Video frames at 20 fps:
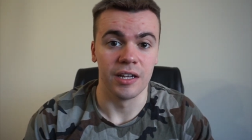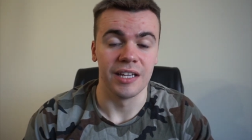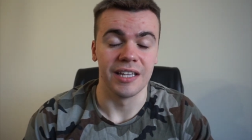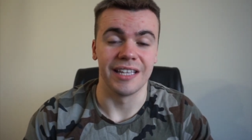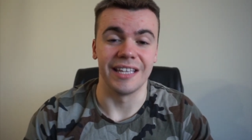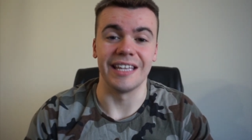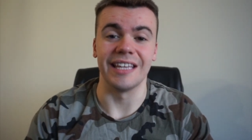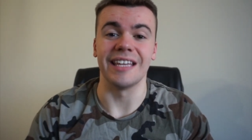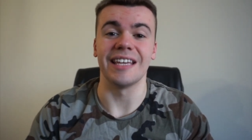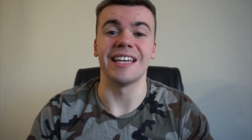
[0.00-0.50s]

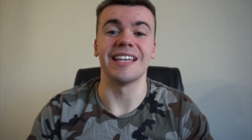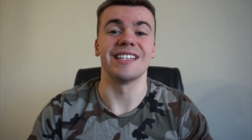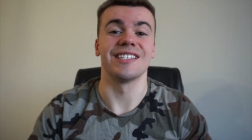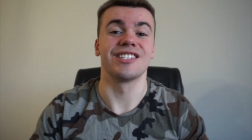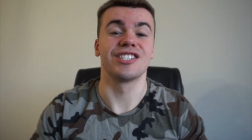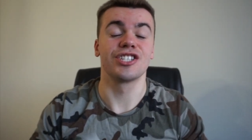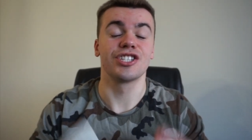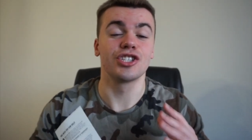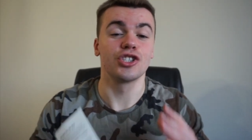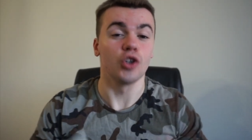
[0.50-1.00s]
He is
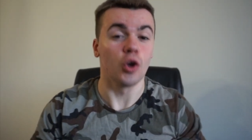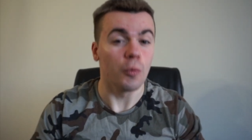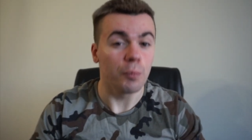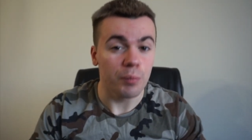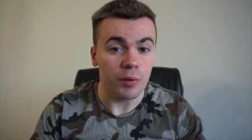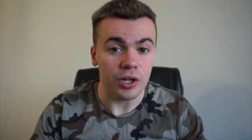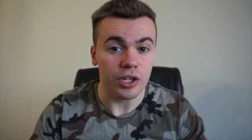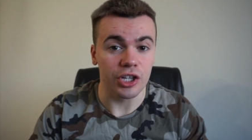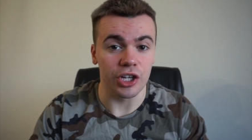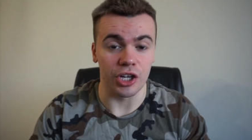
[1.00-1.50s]

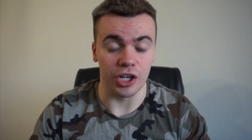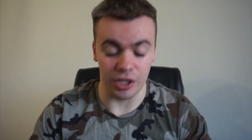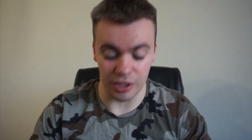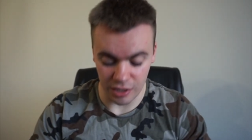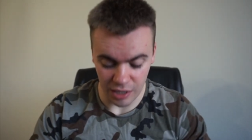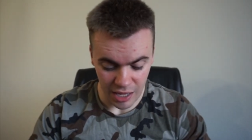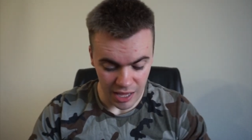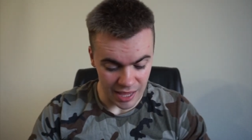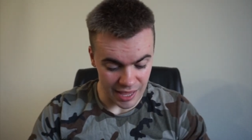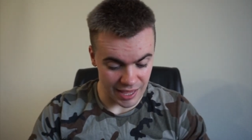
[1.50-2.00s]
super good
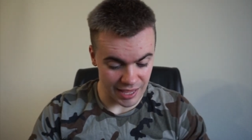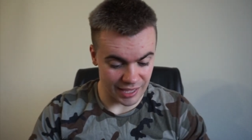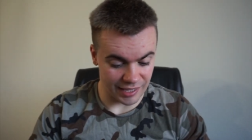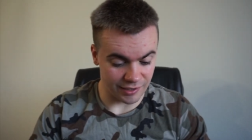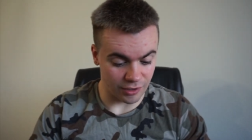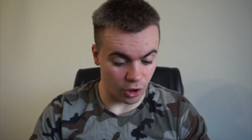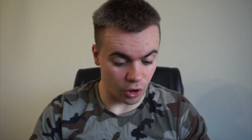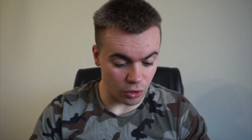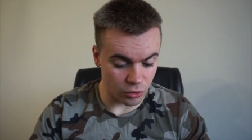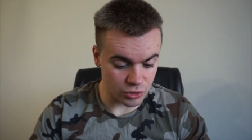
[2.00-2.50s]

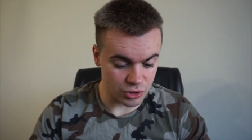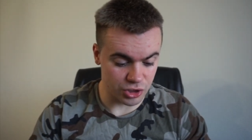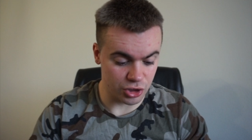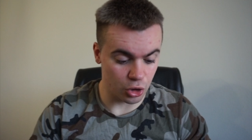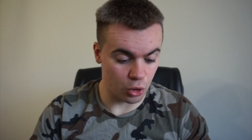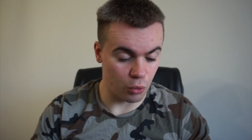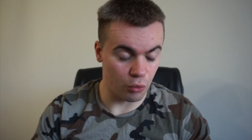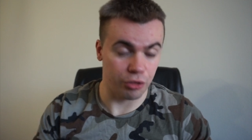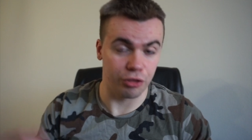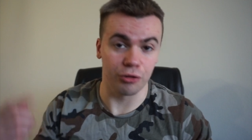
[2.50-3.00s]
and
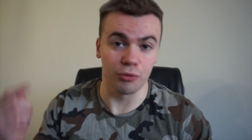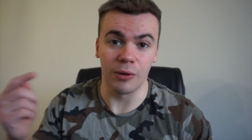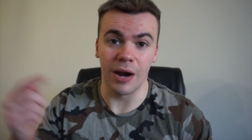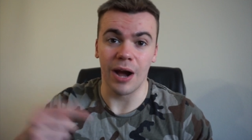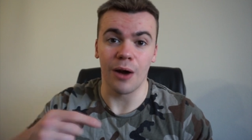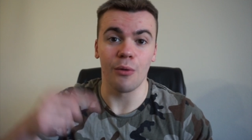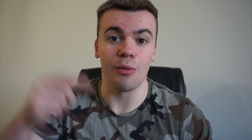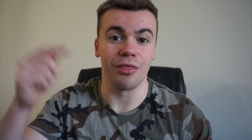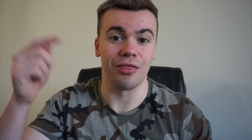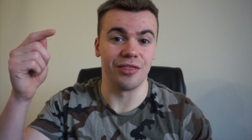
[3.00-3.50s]
also
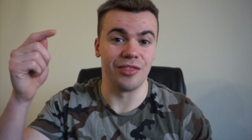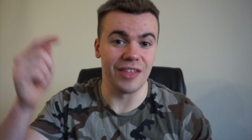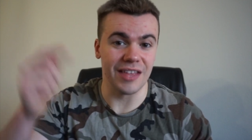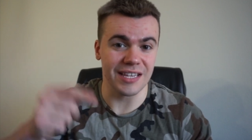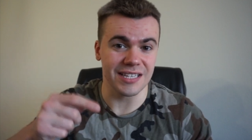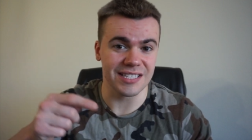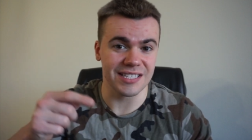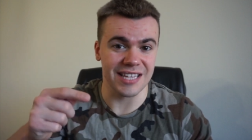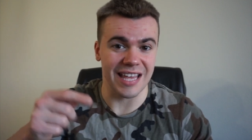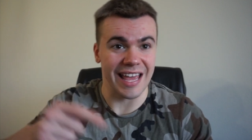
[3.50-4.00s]
throughout
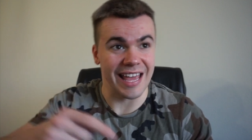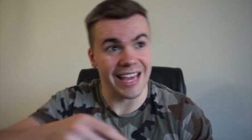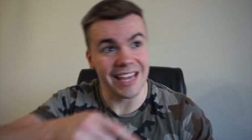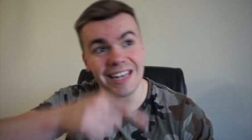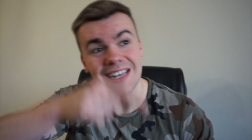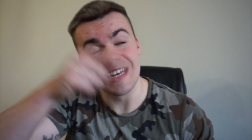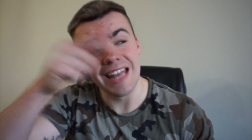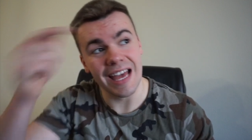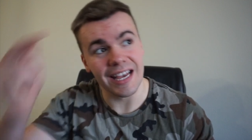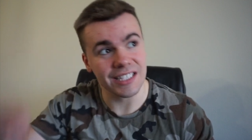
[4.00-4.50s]
this
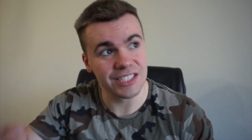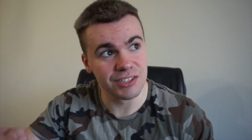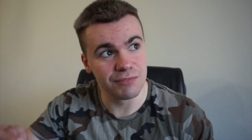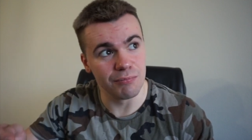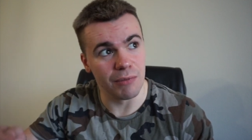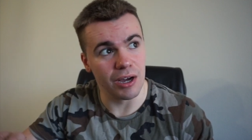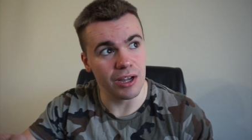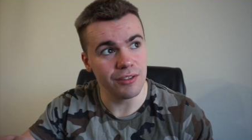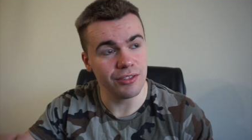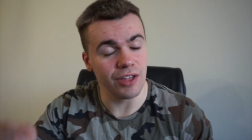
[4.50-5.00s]
and next
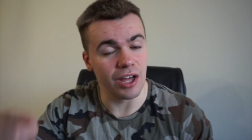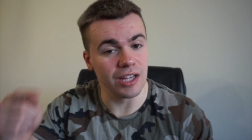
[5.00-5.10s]
month